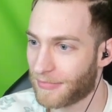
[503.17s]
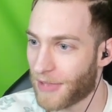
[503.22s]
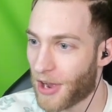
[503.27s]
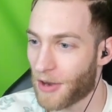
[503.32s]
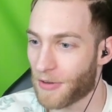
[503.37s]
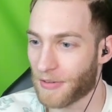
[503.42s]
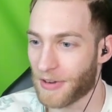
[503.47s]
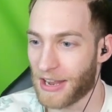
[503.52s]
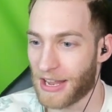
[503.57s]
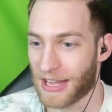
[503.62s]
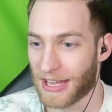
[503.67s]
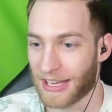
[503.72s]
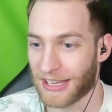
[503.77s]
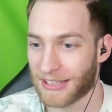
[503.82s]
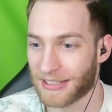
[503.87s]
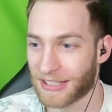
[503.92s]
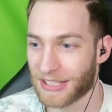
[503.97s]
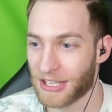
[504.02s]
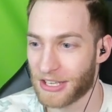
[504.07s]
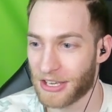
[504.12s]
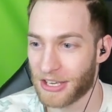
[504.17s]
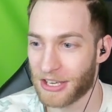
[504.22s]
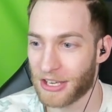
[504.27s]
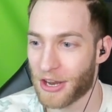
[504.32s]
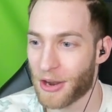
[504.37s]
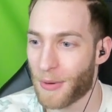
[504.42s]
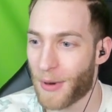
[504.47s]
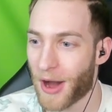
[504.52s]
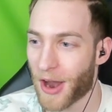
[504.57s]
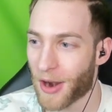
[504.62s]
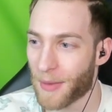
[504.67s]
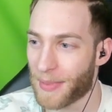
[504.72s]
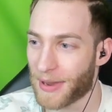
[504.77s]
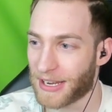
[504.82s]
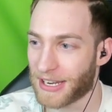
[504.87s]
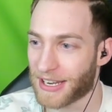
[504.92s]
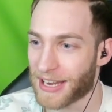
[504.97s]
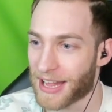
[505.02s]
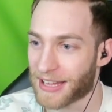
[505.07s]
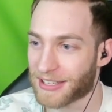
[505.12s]
Oh really? You know
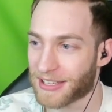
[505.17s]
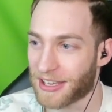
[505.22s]
waterbending, that's